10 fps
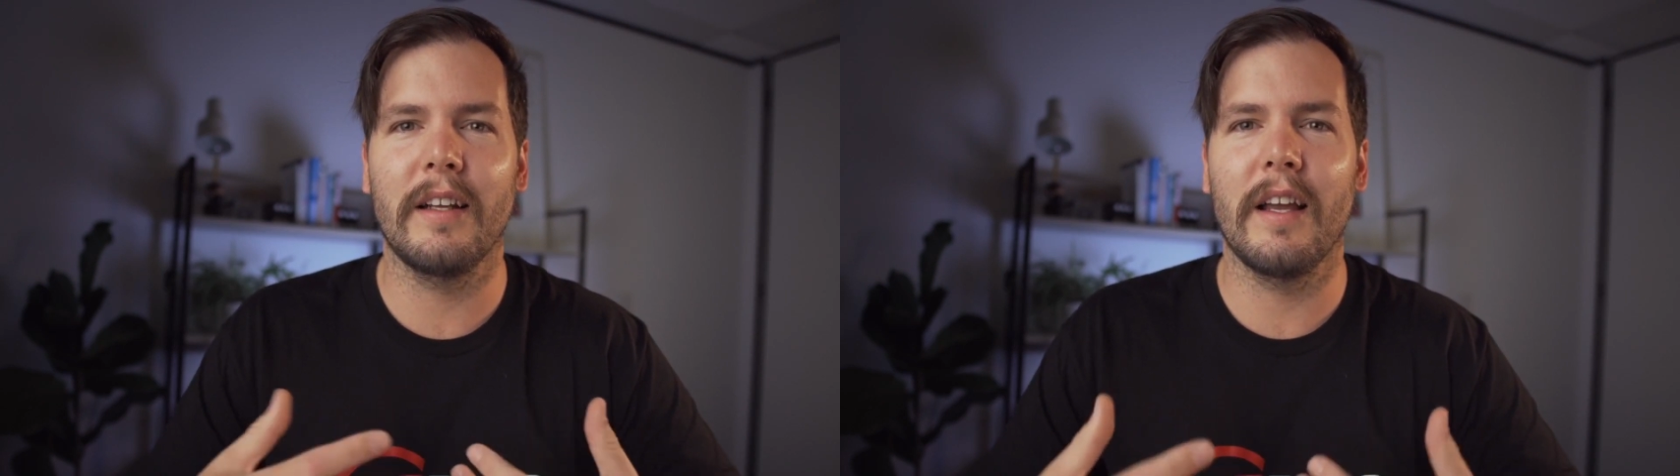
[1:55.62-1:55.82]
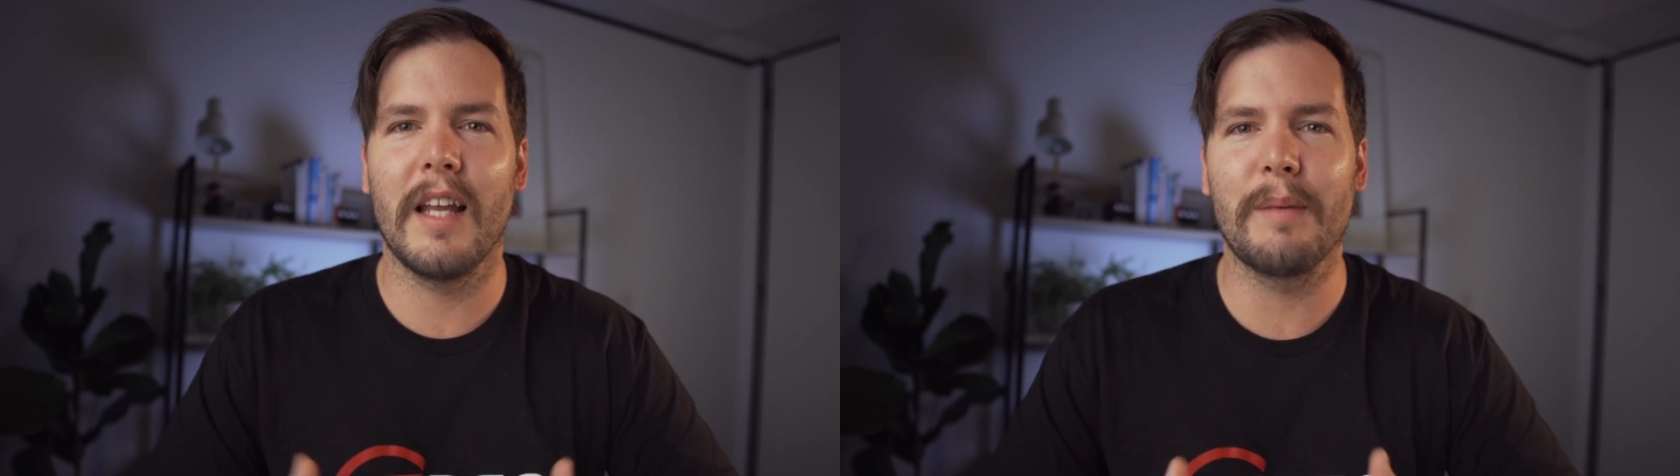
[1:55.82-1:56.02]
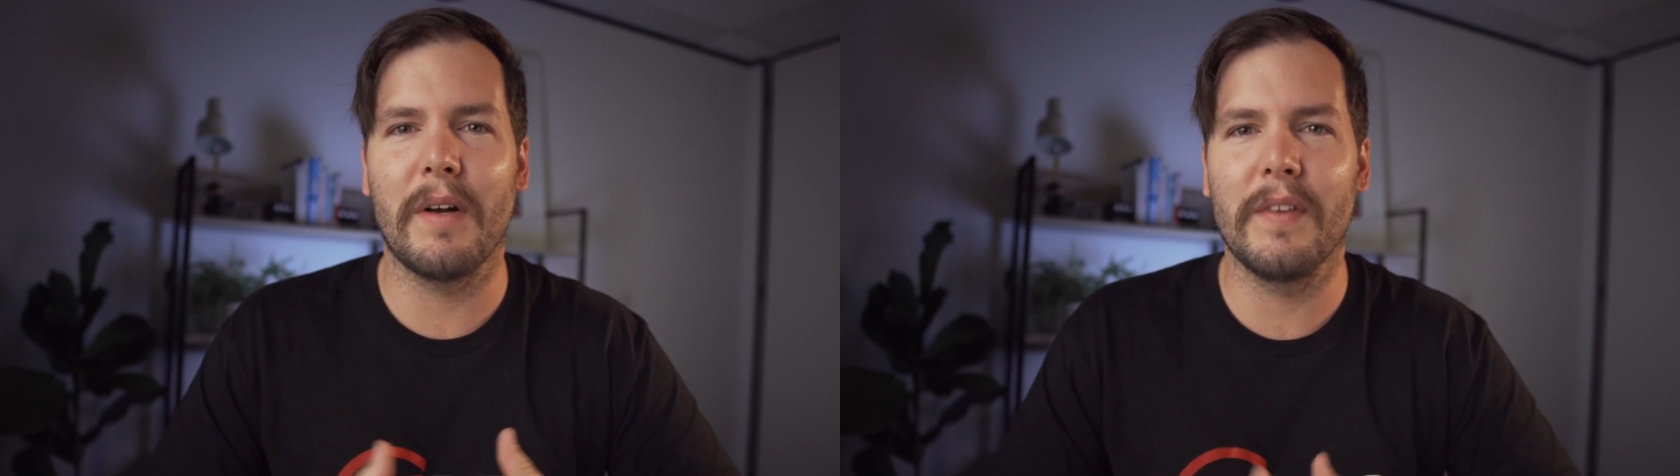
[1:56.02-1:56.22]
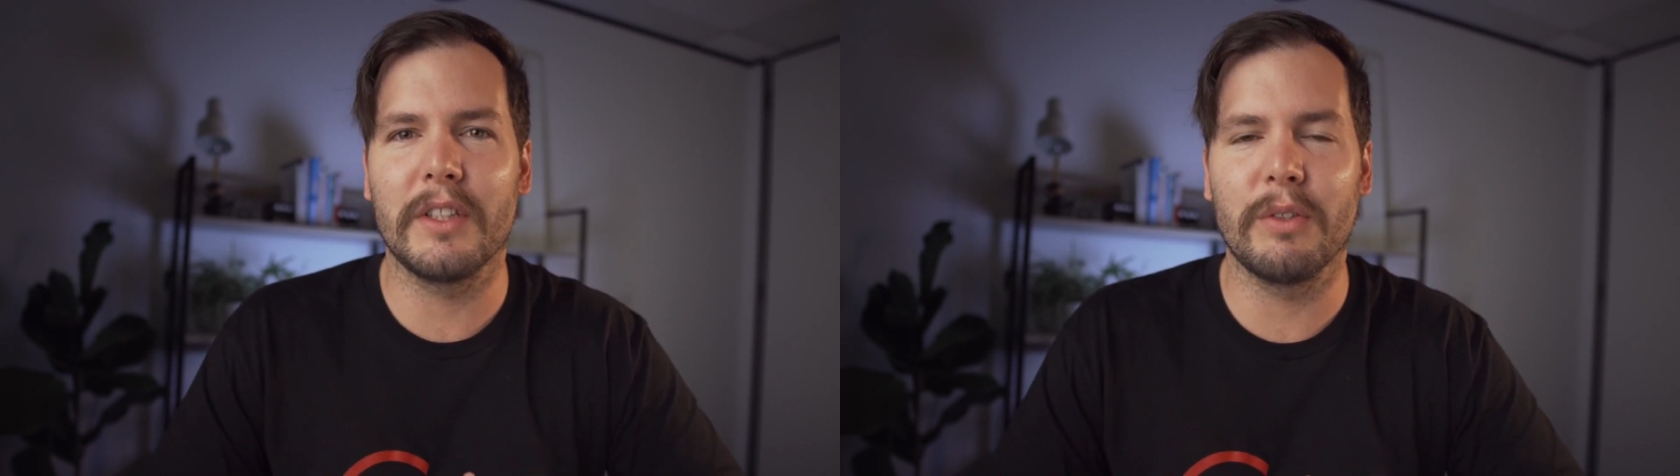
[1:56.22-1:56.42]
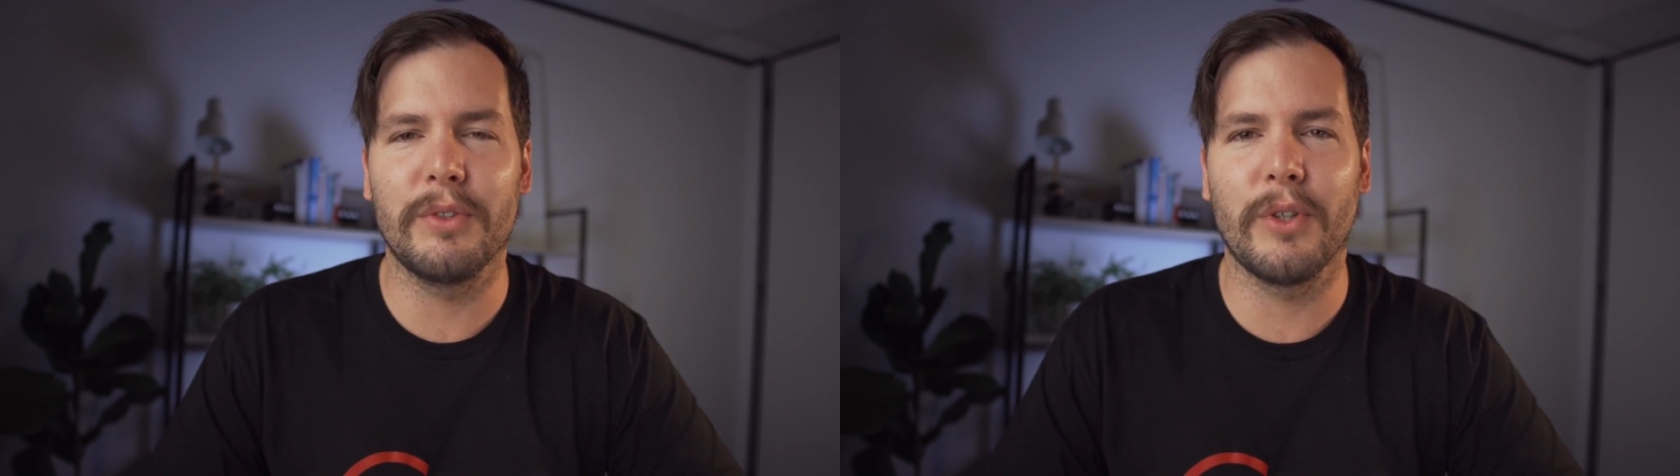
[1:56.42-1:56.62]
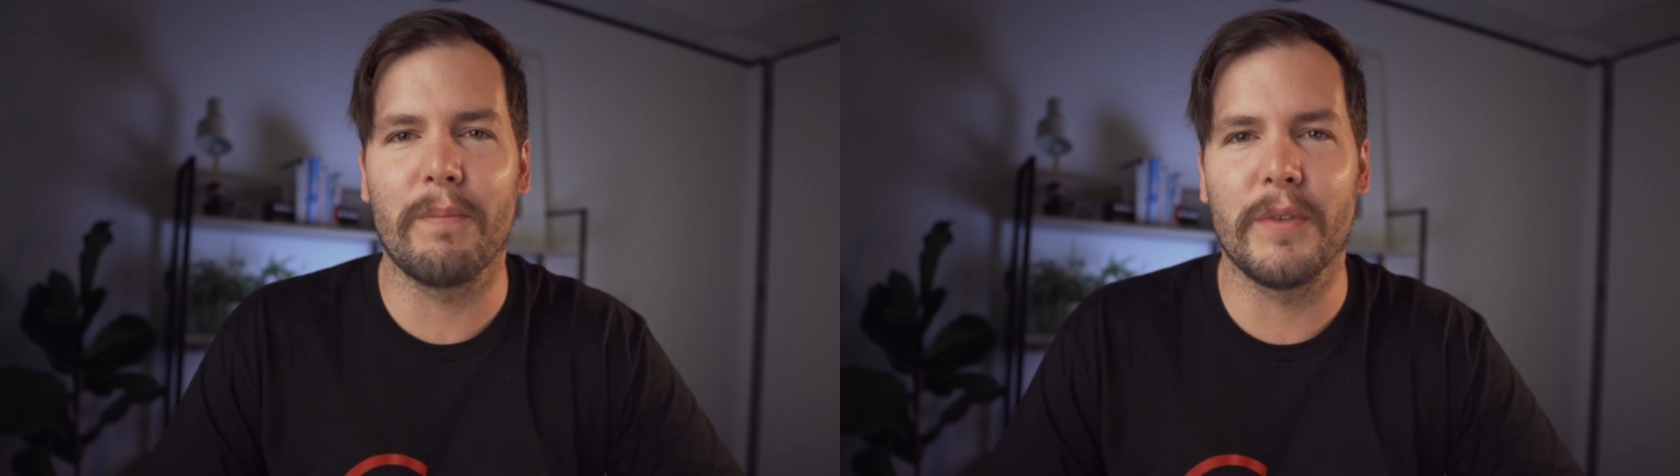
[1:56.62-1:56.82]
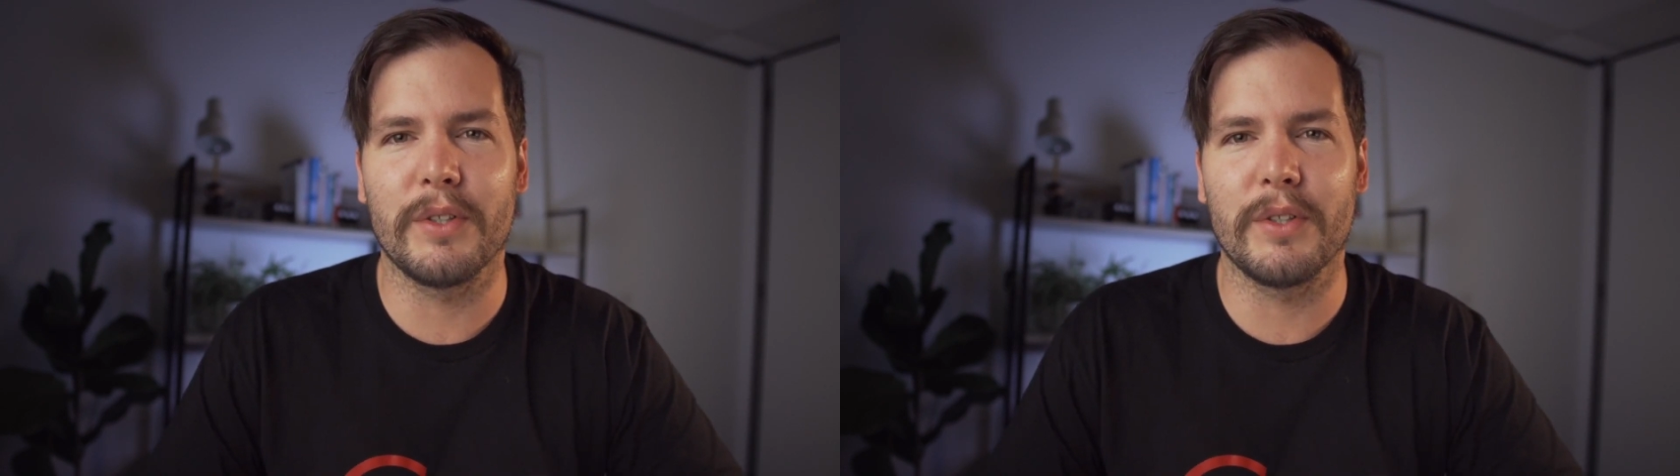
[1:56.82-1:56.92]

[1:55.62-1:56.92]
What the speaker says: and help others to adopt the